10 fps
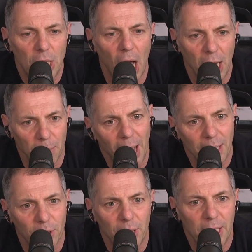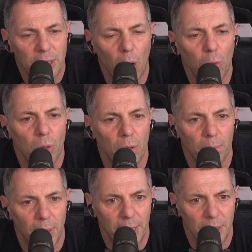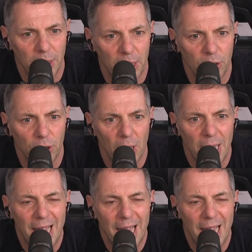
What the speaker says: Going back to these older pieces